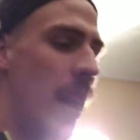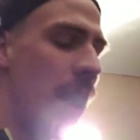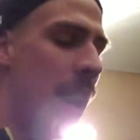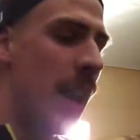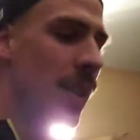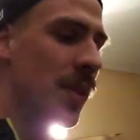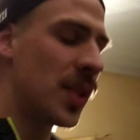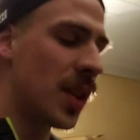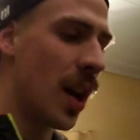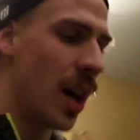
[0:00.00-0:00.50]

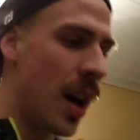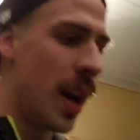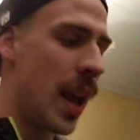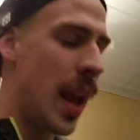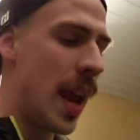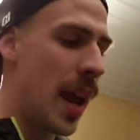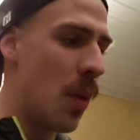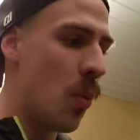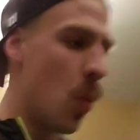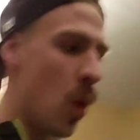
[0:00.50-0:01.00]
It's
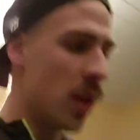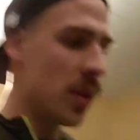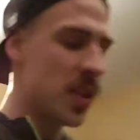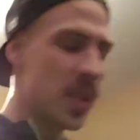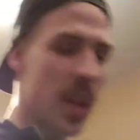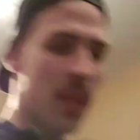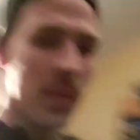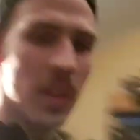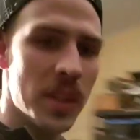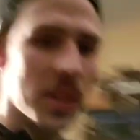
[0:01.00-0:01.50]
got a
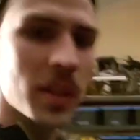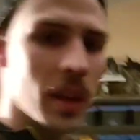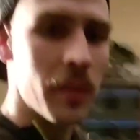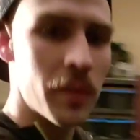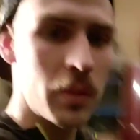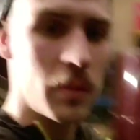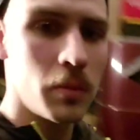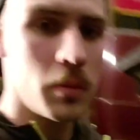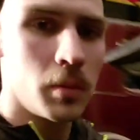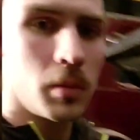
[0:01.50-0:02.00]

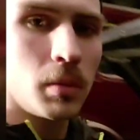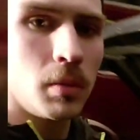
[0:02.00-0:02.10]
177